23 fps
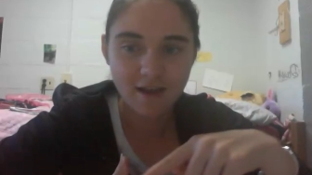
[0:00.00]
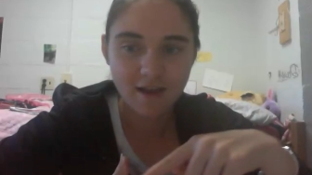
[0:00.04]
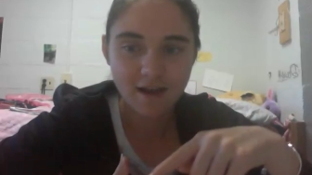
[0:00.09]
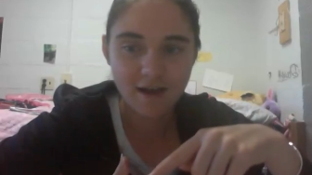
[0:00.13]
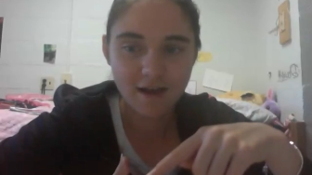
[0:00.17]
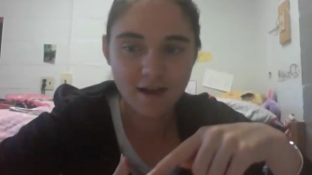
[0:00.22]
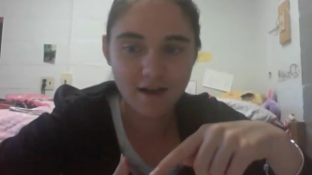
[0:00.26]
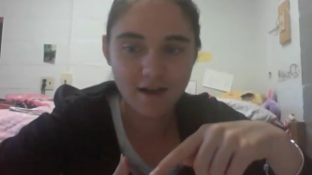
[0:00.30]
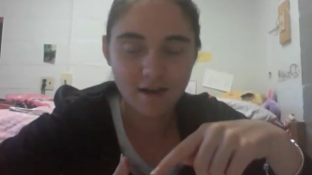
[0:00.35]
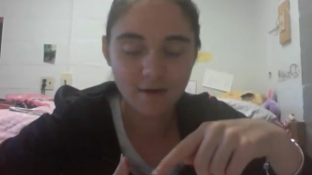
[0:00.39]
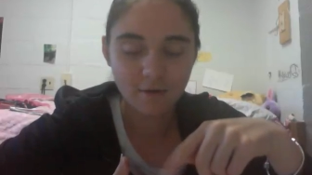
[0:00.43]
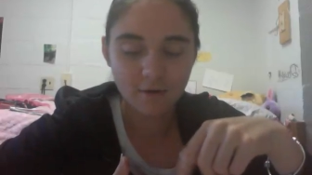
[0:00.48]

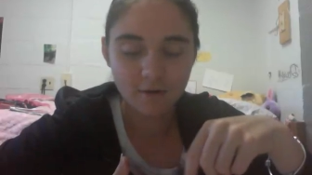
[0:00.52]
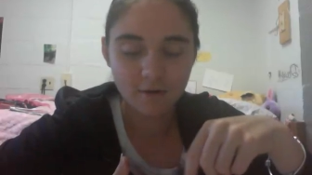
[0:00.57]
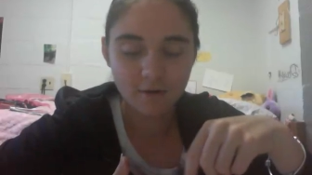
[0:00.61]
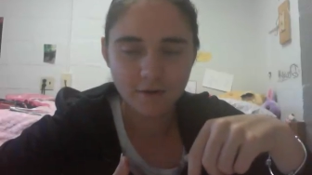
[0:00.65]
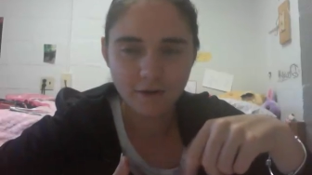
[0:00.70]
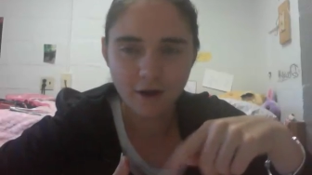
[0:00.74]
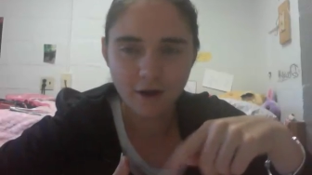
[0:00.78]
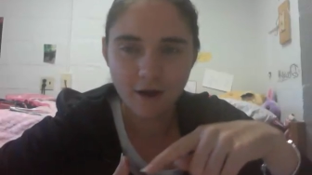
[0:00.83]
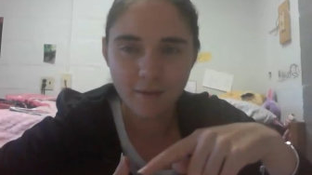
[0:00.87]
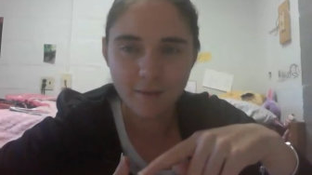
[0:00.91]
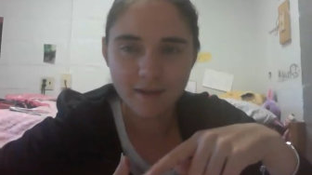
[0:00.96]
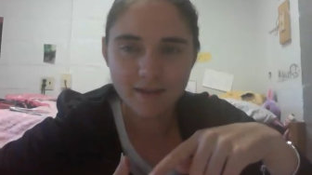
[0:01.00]
or in the
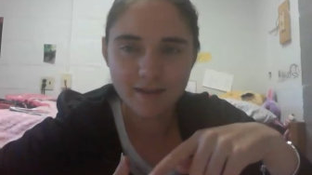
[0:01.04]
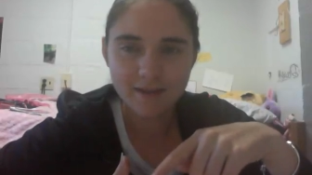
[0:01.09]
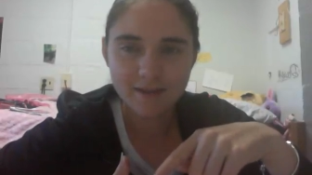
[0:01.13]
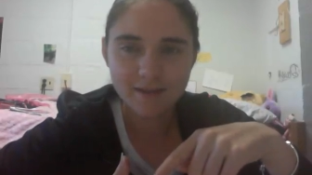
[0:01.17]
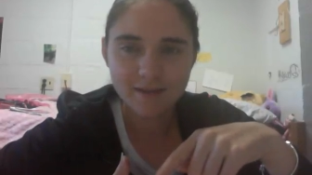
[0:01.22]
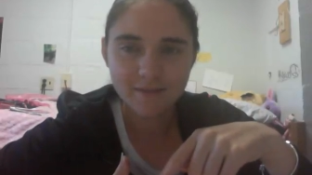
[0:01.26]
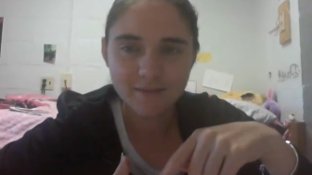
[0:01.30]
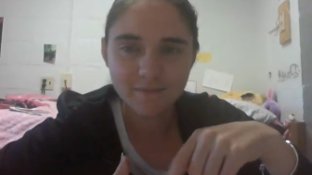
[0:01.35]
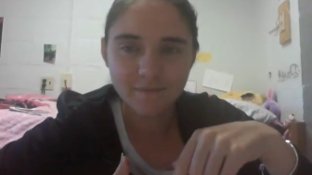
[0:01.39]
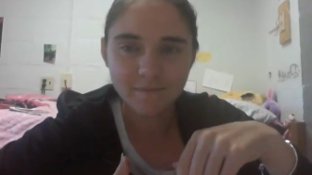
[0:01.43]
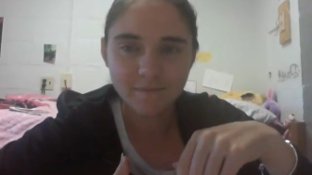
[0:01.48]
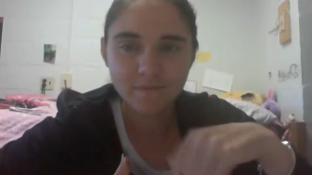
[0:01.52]

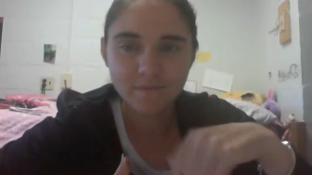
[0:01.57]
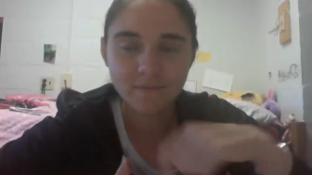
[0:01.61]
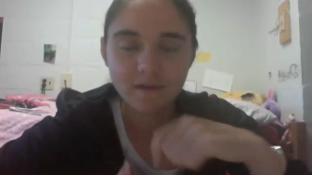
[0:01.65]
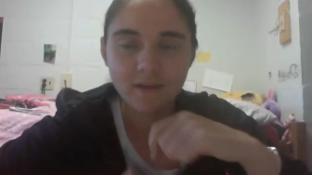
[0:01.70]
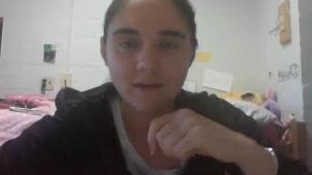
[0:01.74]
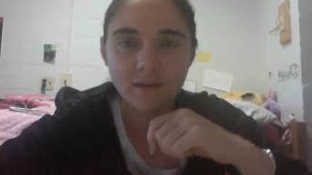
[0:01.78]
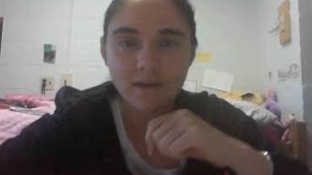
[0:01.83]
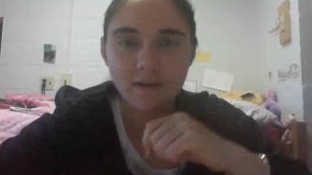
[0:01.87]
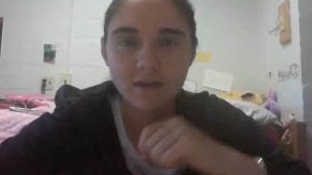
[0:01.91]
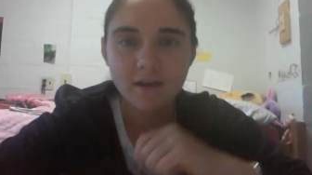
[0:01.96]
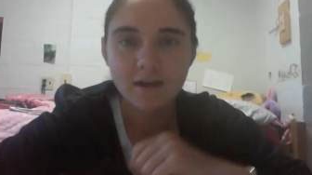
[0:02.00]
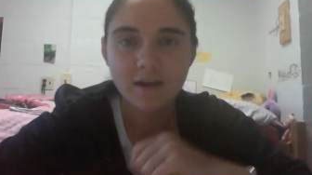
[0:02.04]
comments.
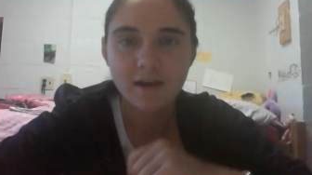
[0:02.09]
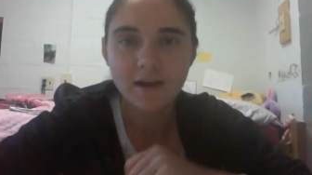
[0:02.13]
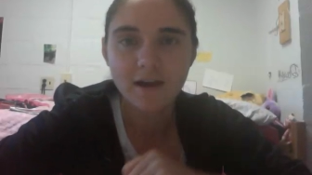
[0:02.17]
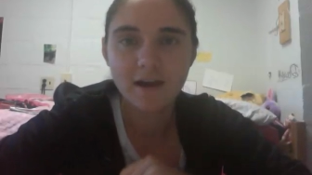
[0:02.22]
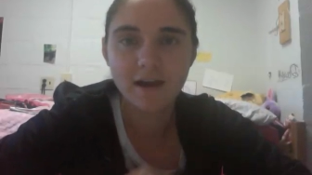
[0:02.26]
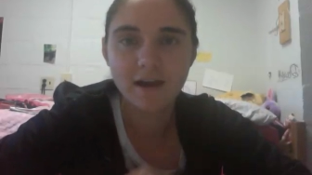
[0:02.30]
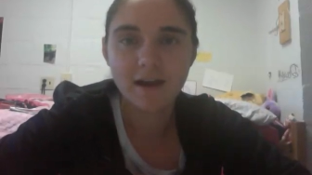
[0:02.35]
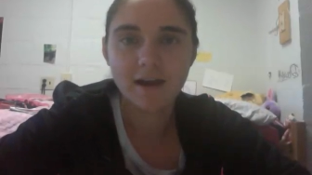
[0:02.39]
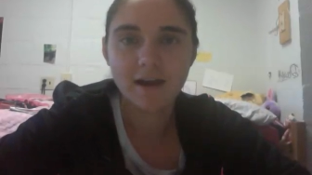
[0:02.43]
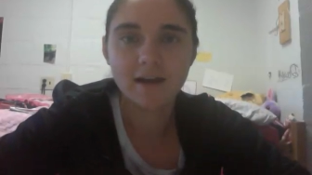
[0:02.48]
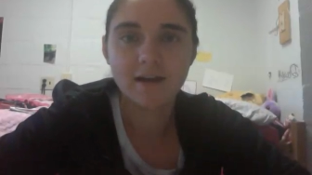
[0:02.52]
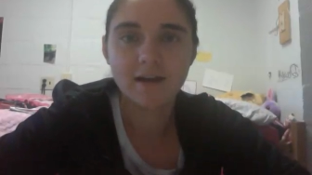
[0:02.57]

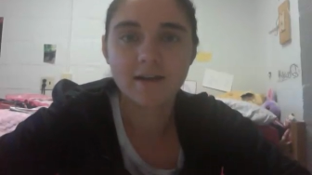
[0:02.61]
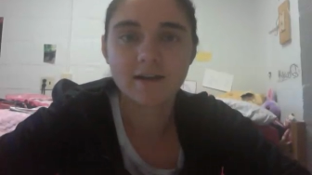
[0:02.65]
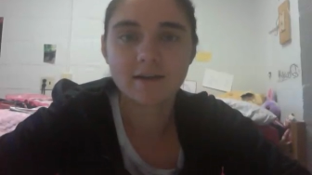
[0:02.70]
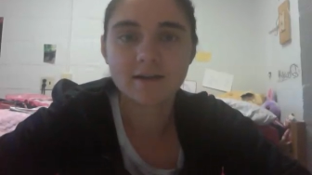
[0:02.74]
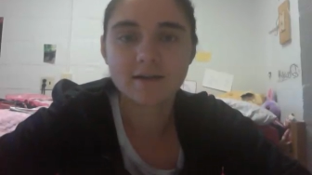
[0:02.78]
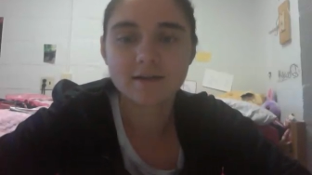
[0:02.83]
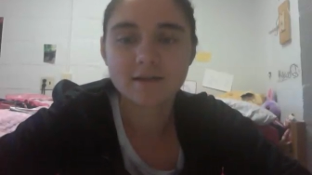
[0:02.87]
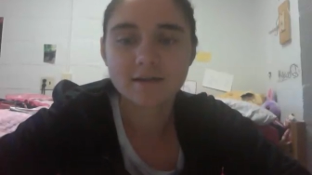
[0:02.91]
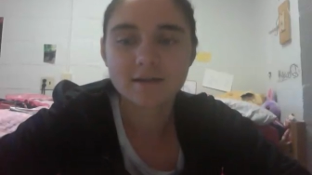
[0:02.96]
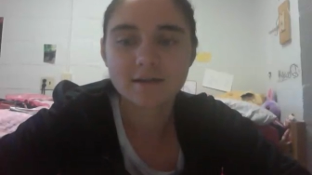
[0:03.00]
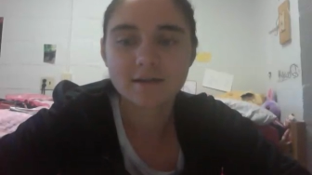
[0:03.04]
And